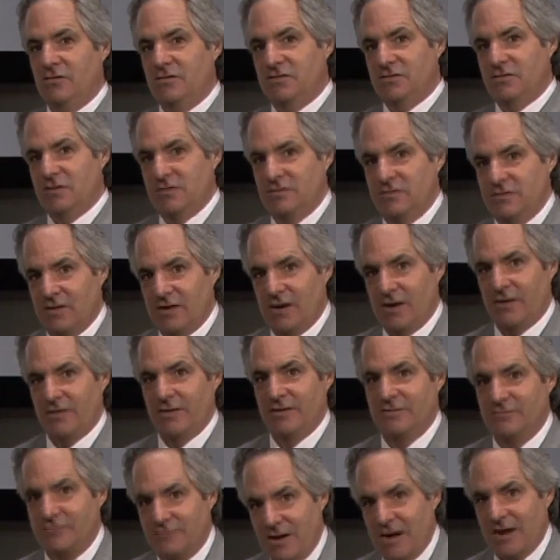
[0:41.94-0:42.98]
sit there
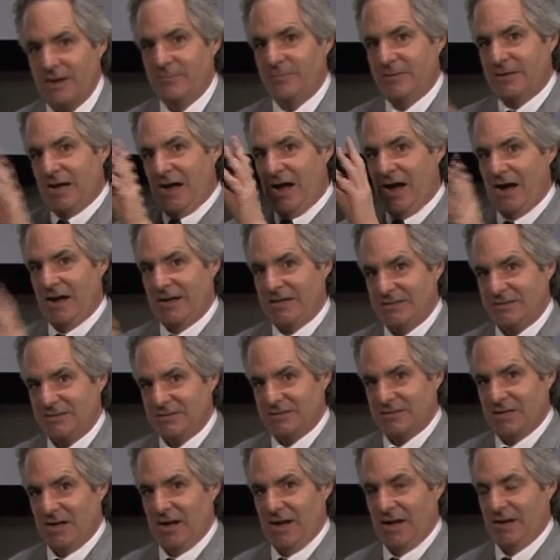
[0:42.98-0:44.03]
and try to be
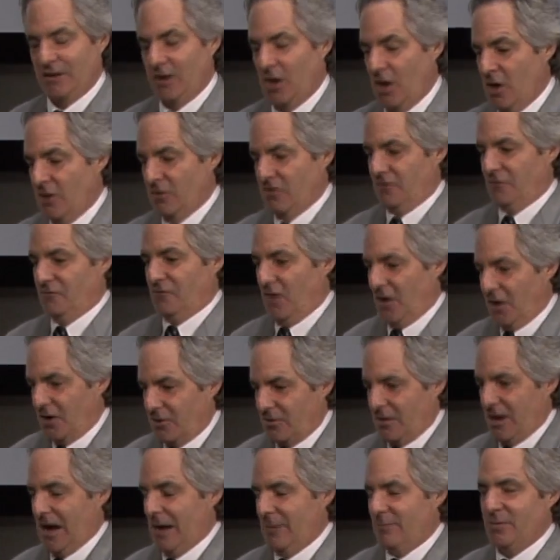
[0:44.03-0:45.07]
Einstein. The fire
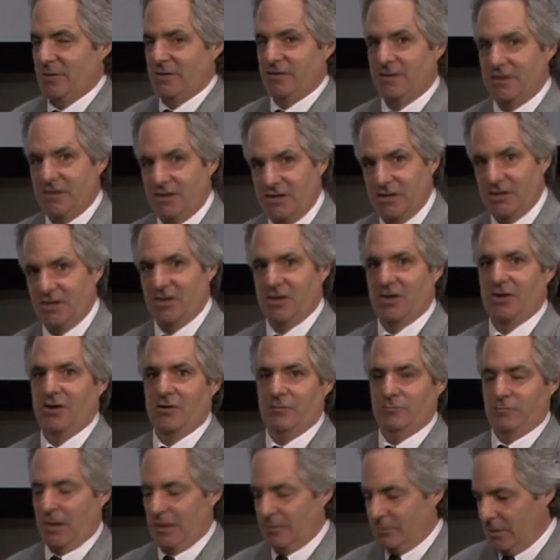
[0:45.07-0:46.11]
happened here,
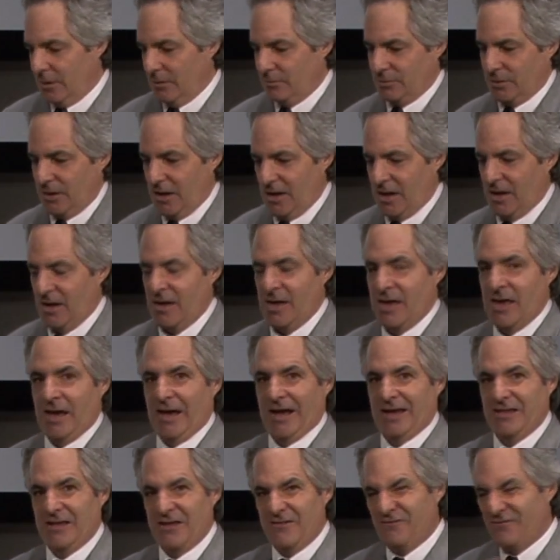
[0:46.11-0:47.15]
blah, blah, blah,
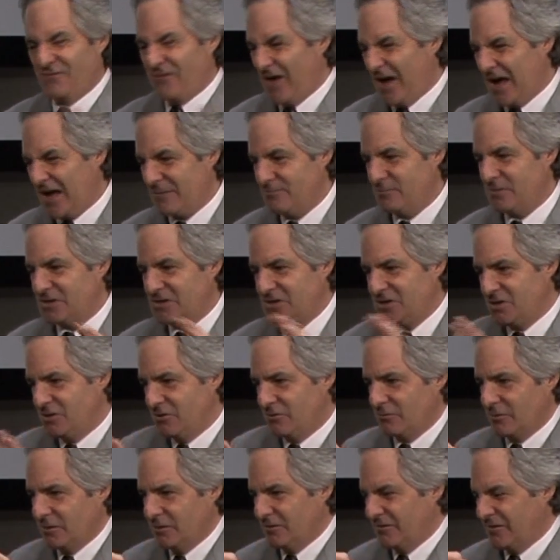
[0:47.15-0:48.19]
and then find
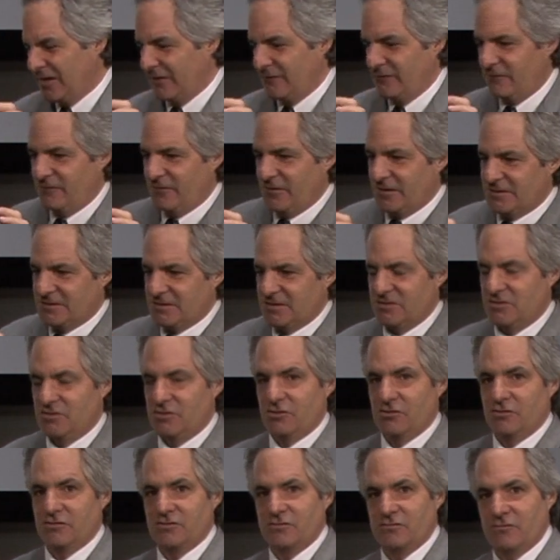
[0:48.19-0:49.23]
material that fits into
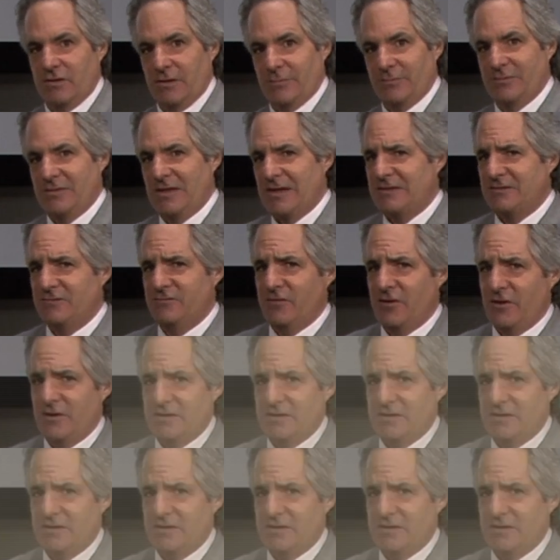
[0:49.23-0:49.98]
your script. That's very